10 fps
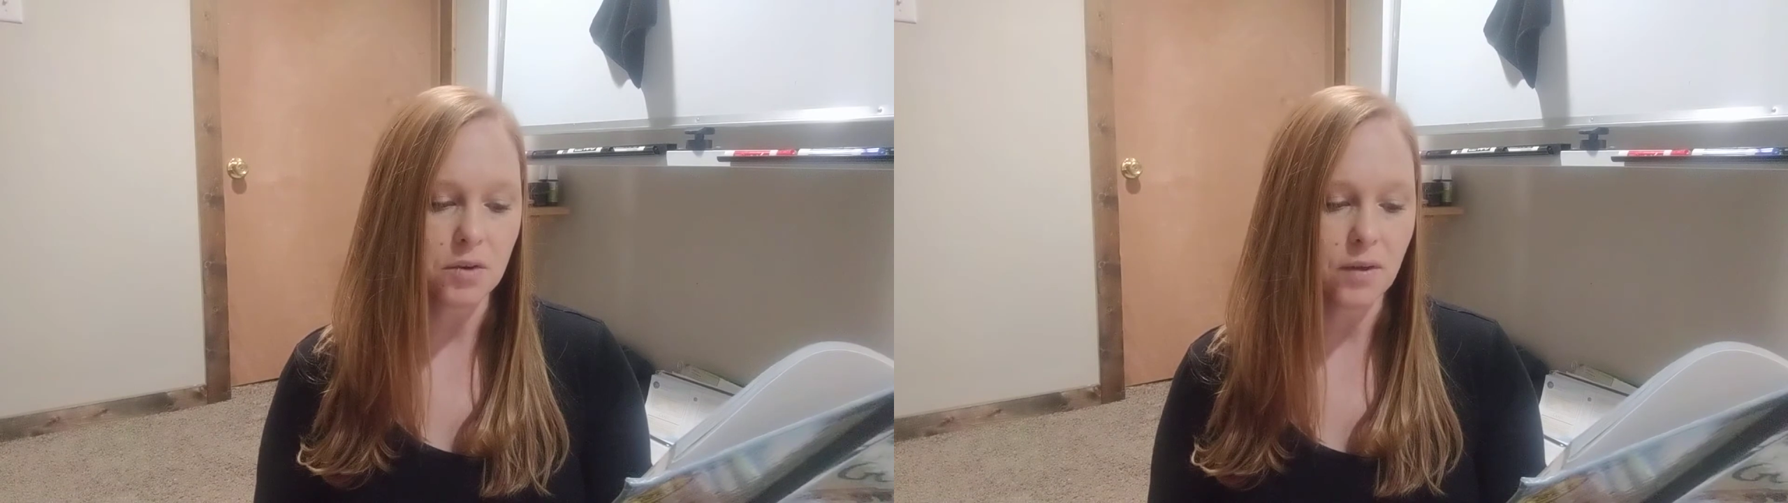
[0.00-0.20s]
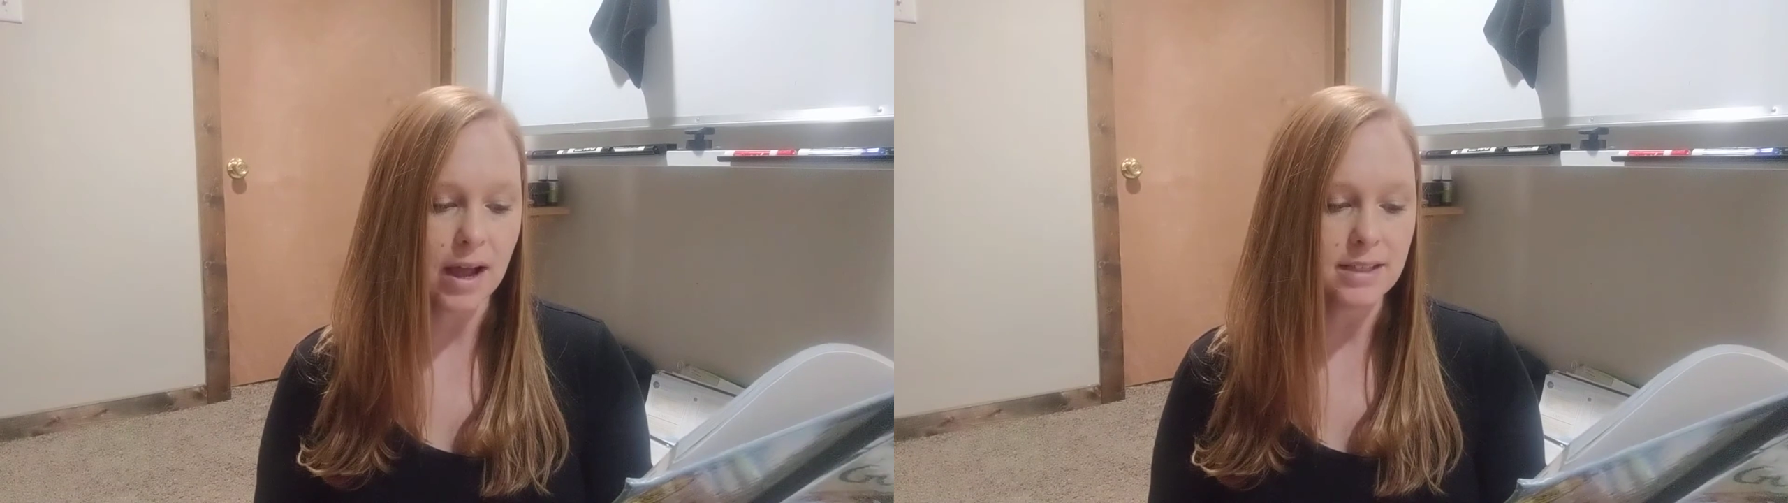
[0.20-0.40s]

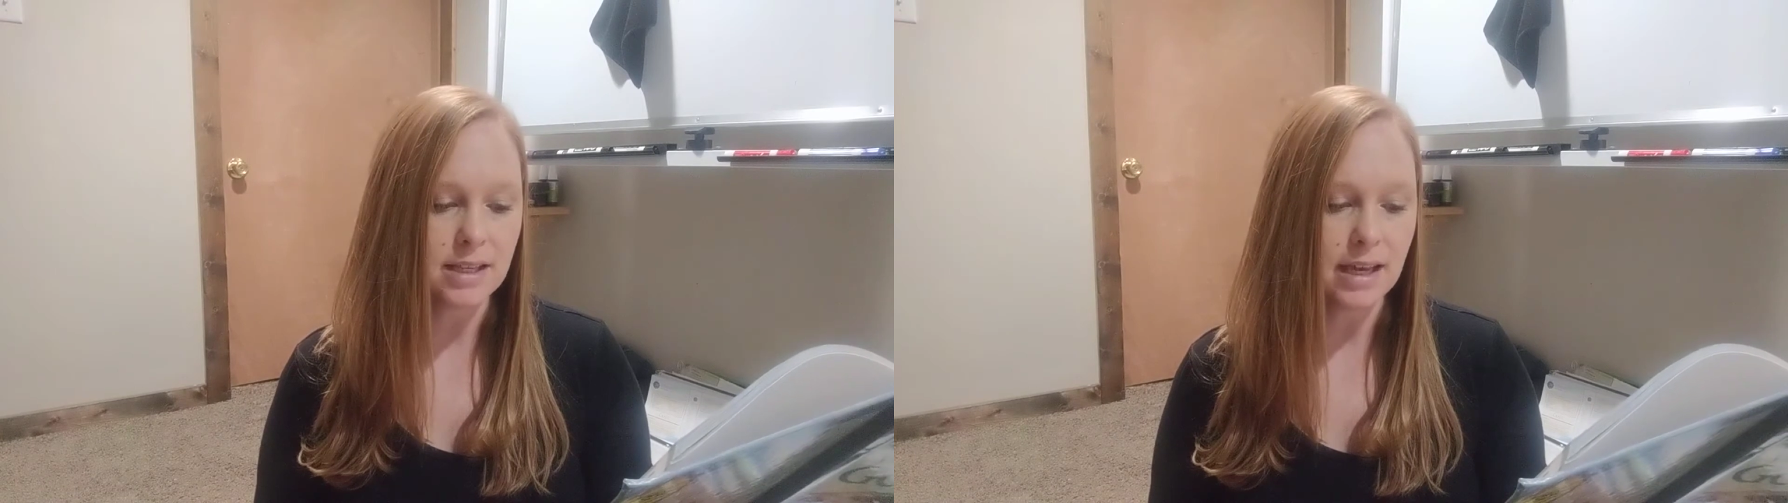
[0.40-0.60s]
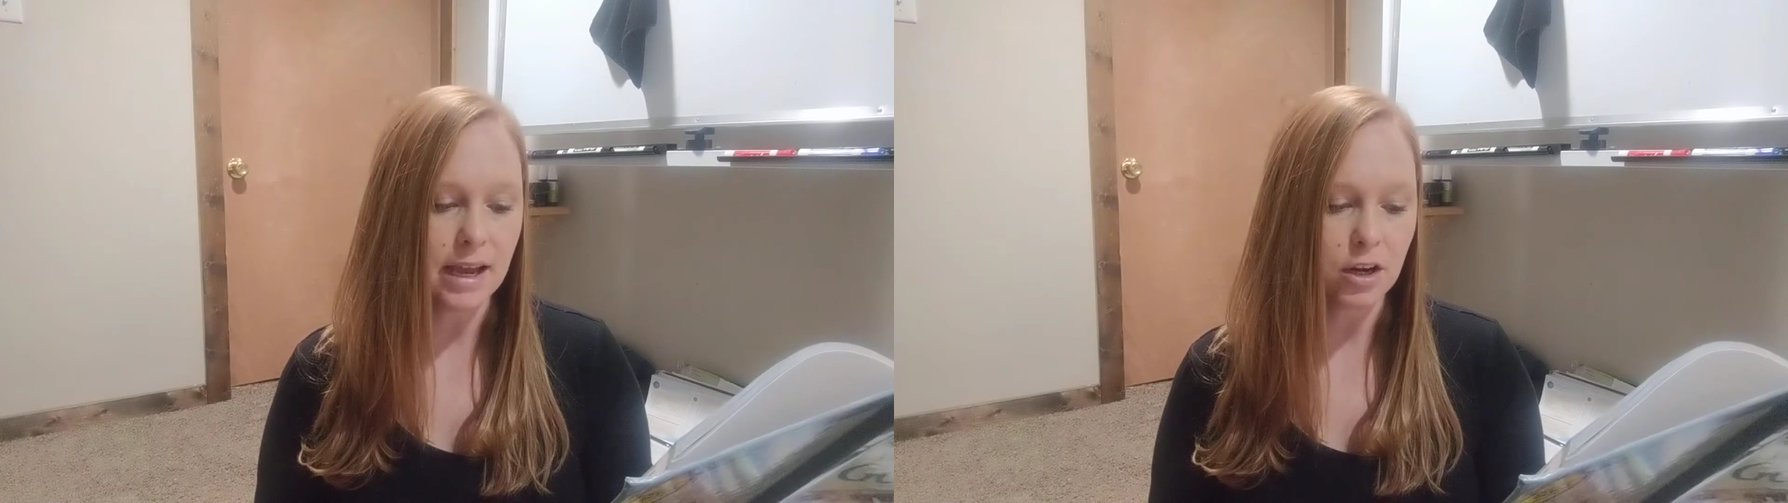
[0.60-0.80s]
a
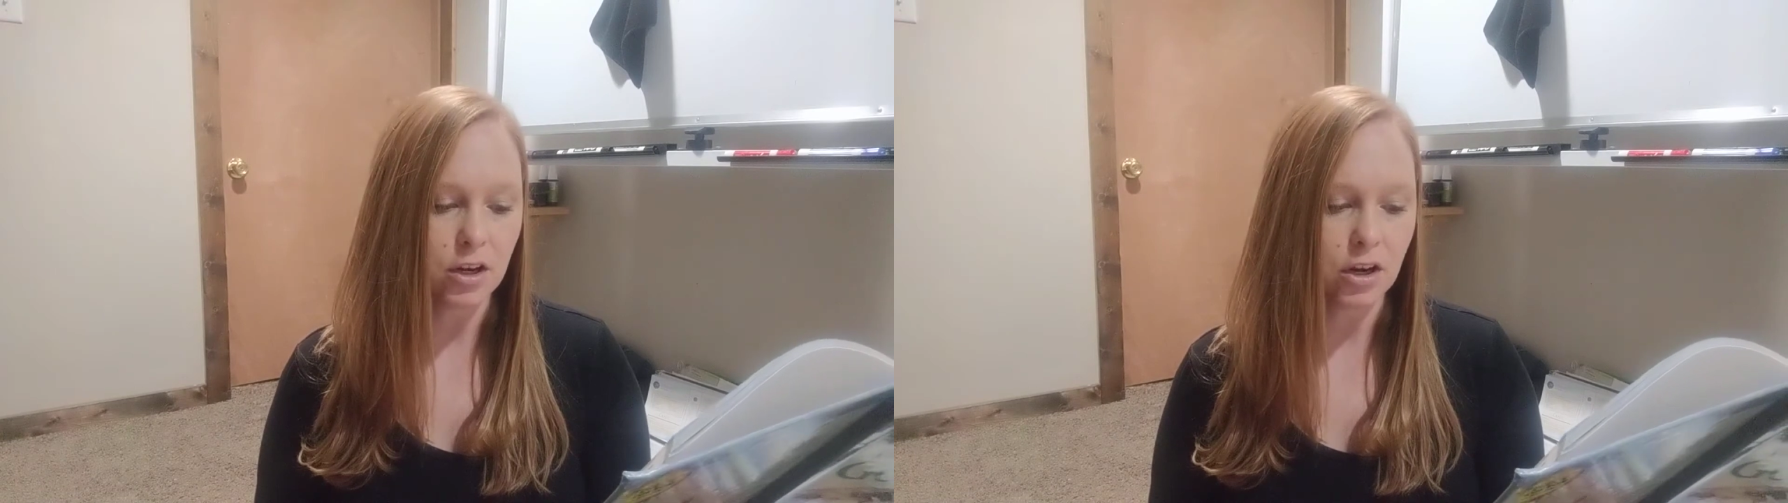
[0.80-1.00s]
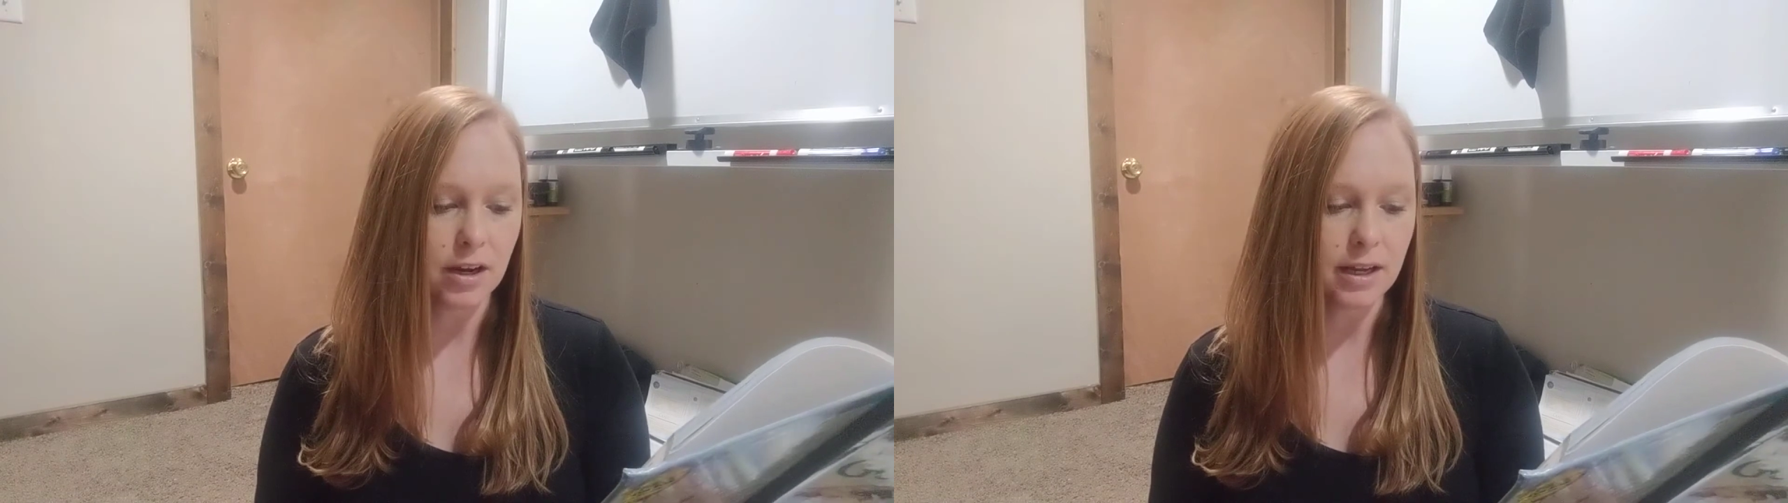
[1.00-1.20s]
rising air
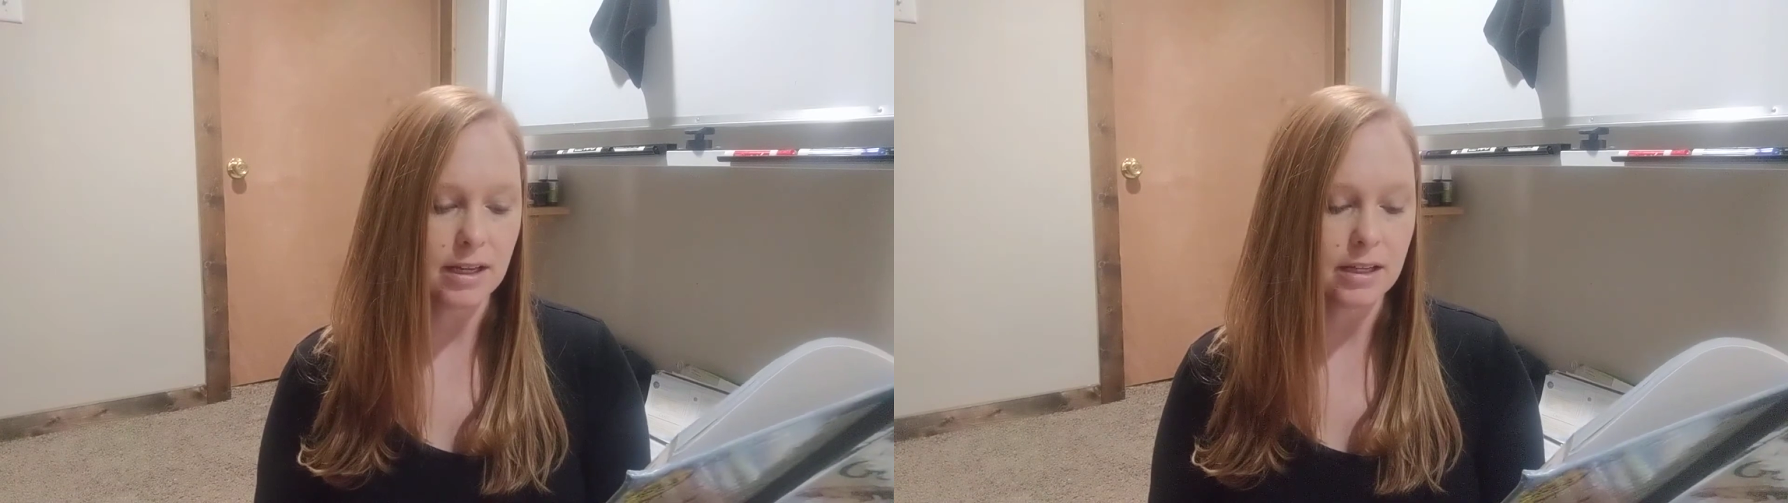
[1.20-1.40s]
current